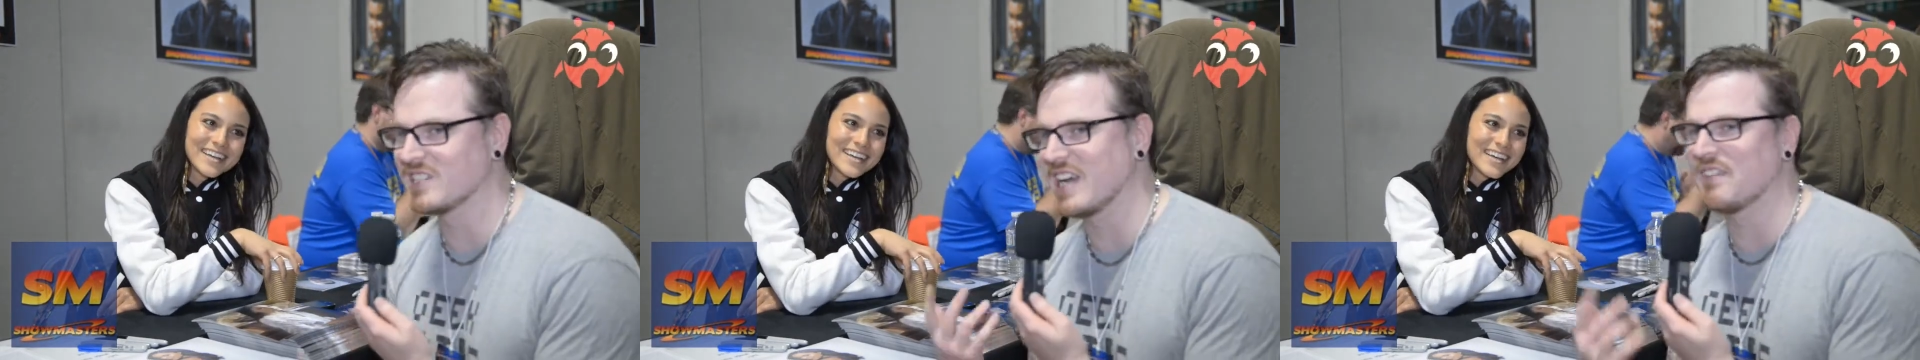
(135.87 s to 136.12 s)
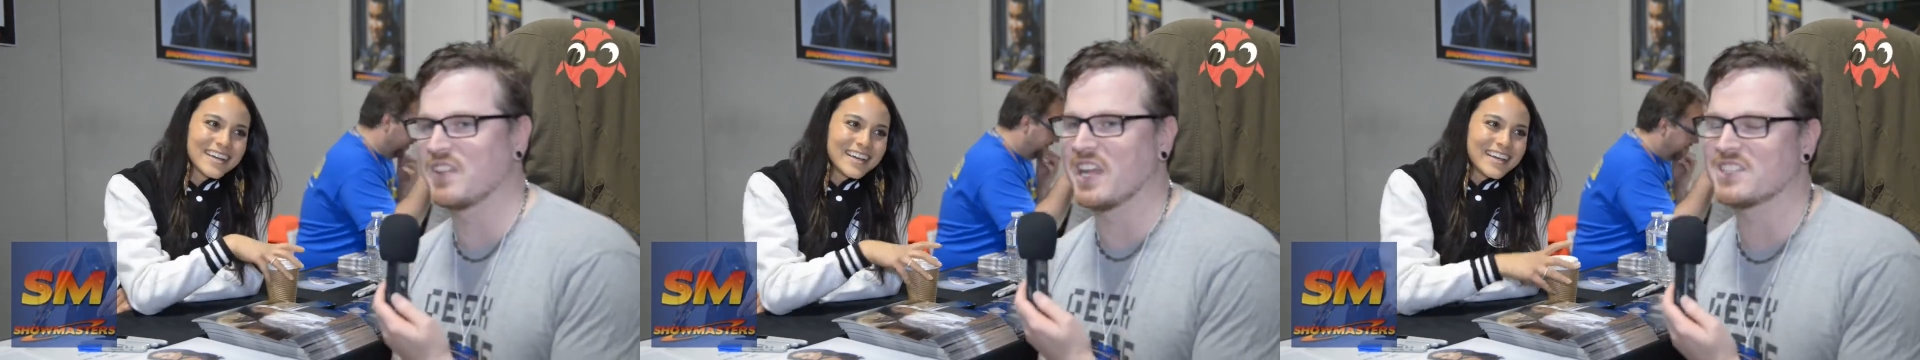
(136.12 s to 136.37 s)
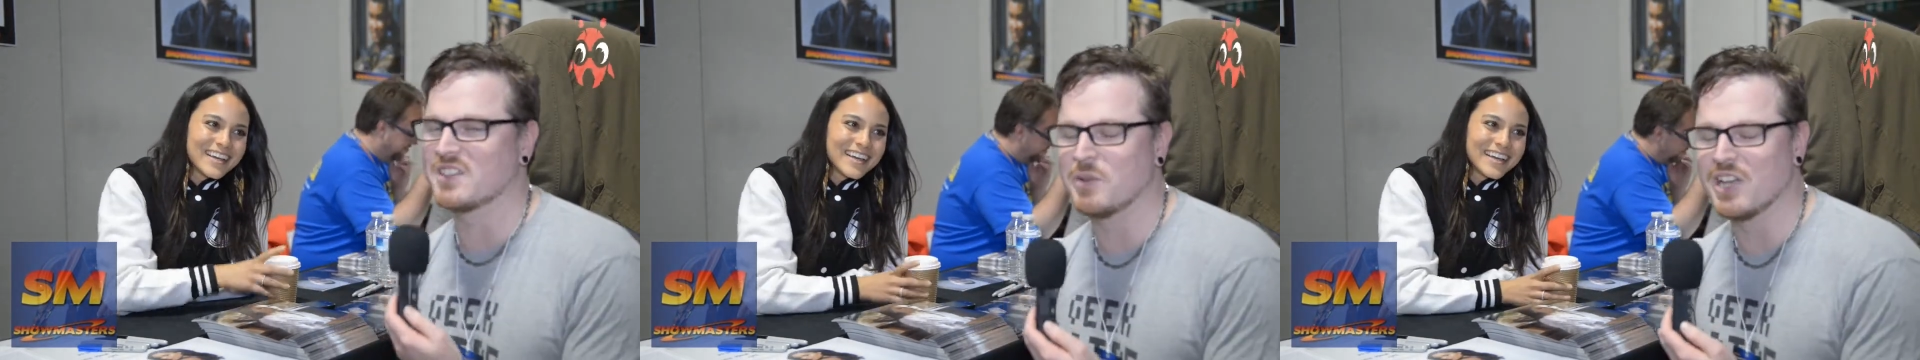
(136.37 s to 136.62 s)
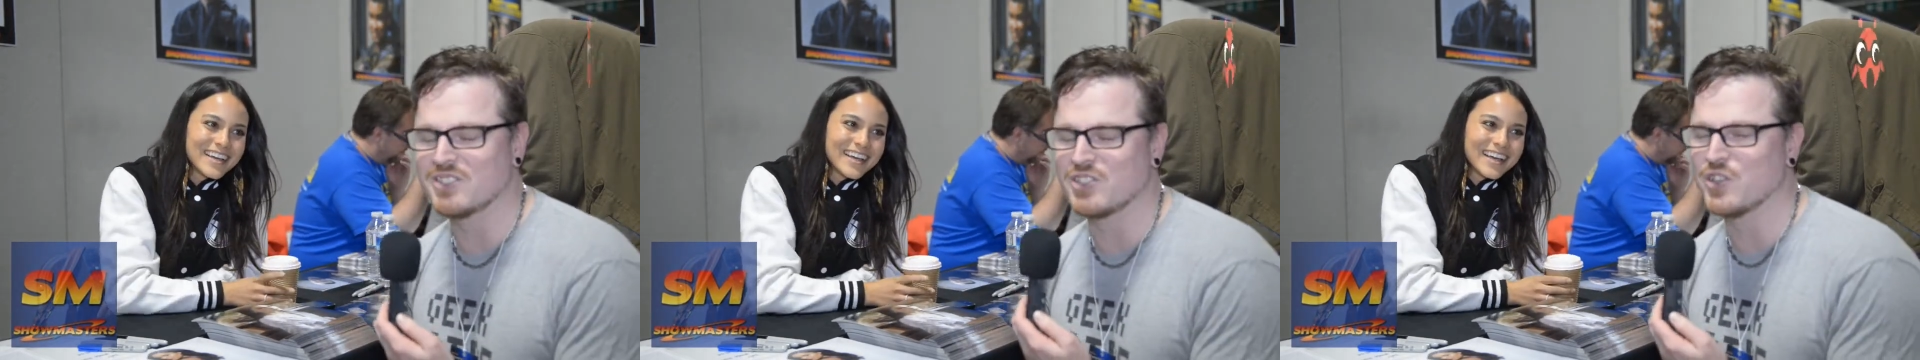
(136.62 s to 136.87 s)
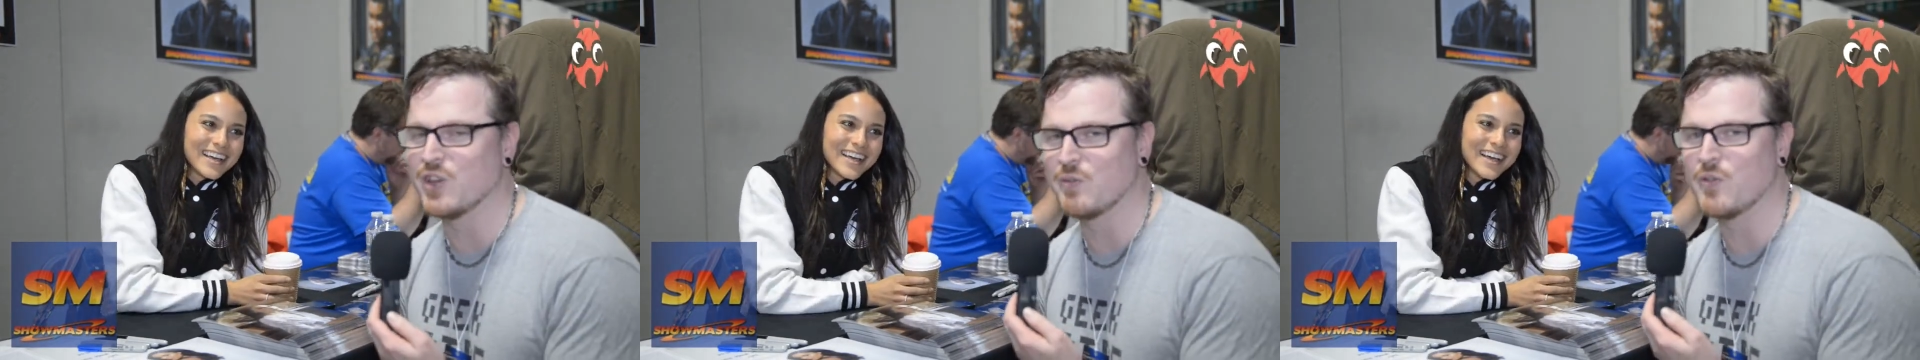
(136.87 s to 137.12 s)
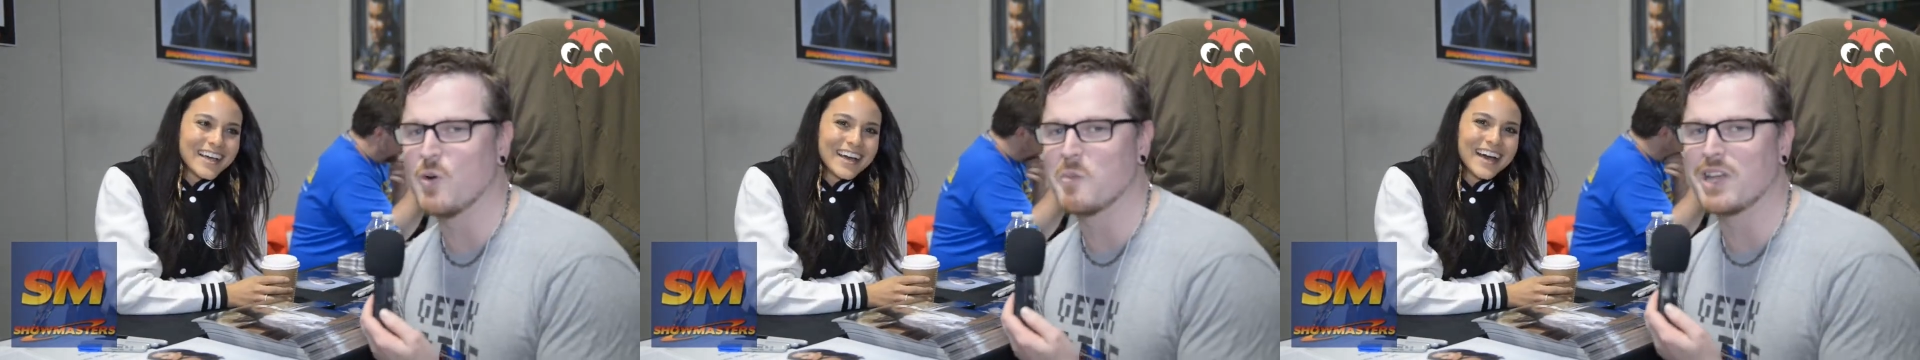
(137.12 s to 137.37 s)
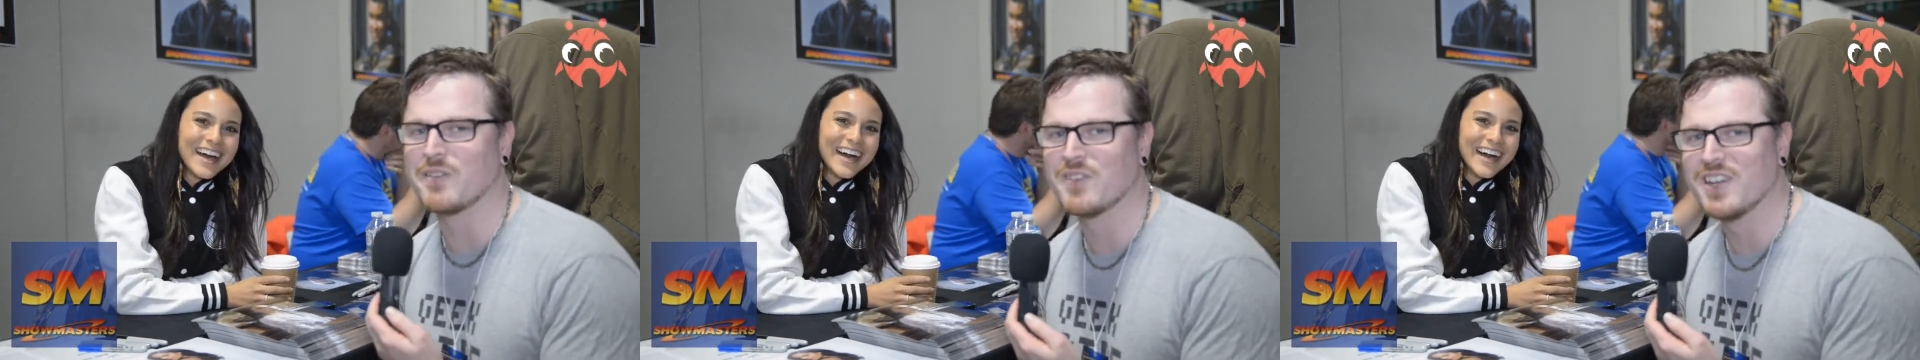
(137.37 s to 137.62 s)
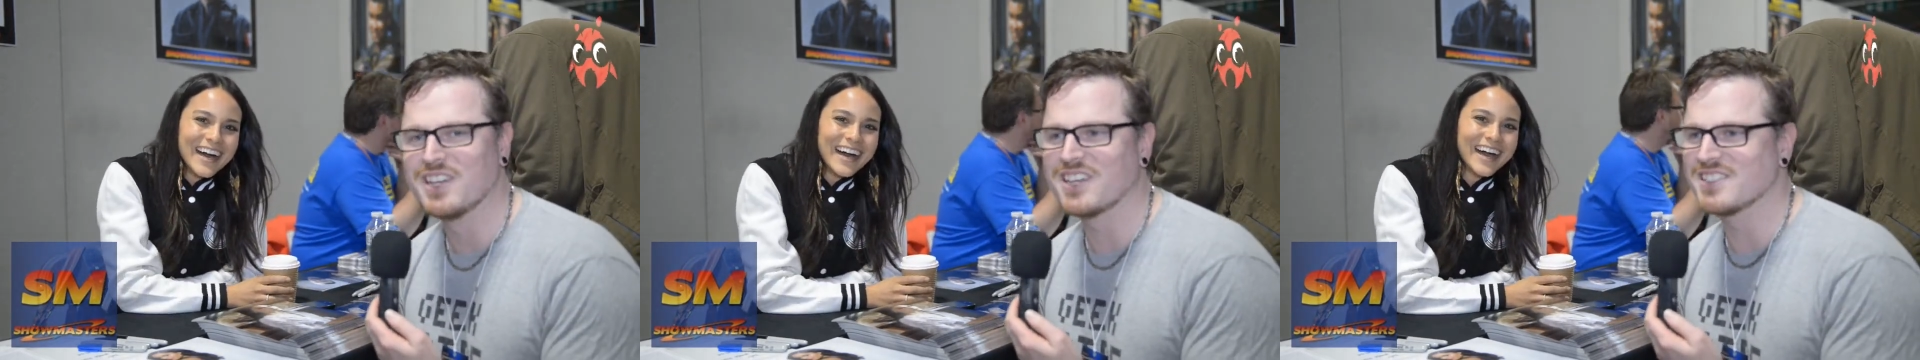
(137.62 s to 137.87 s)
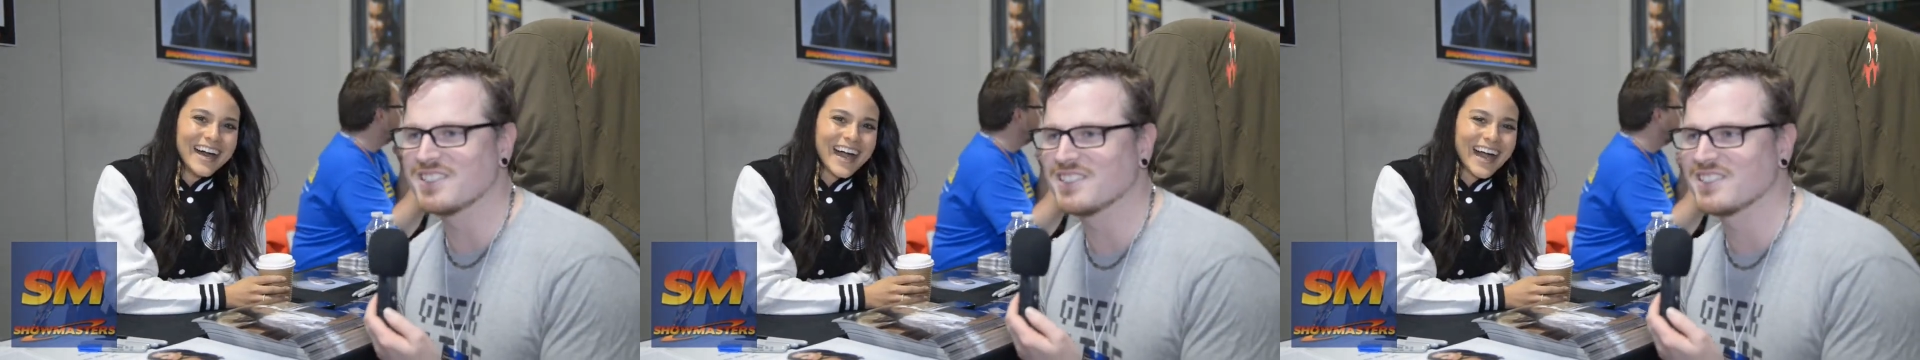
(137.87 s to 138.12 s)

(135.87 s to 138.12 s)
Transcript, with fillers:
Speaker 1: I have to get somebody else to do it for me. Because